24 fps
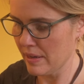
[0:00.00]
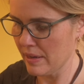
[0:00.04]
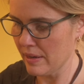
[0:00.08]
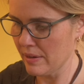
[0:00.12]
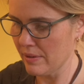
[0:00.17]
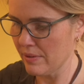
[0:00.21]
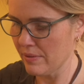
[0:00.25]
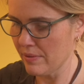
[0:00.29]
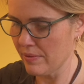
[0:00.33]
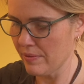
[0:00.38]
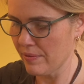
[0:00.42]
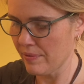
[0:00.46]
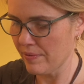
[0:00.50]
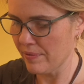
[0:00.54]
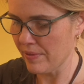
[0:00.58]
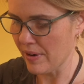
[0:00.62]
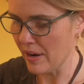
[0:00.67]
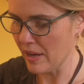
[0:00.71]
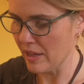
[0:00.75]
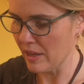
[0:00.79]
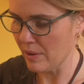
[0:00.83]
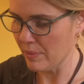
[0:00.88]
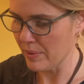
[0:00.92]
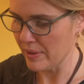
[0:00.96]
And then
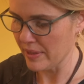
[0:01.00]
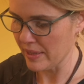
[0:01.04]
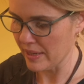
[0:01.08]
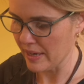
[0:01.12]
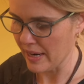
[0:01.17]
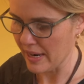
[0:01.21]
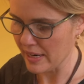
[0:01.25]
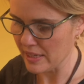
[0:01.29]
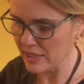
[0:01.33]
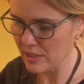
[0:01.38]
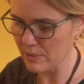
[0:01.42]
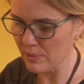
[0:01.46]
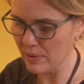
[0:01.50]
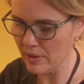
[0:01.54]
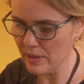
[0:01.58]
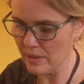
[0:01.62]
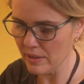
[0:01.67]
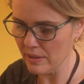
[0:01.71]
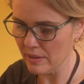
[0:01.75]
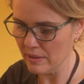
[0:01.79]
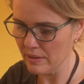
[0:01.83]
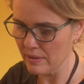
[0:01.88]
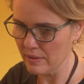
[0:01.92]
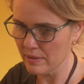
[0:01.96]
follow with the
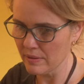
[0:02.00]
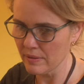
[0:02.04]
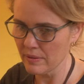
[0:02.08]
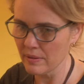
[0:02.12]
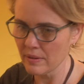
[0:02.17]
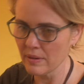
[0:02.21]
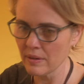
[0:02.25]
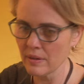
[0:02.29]
next one.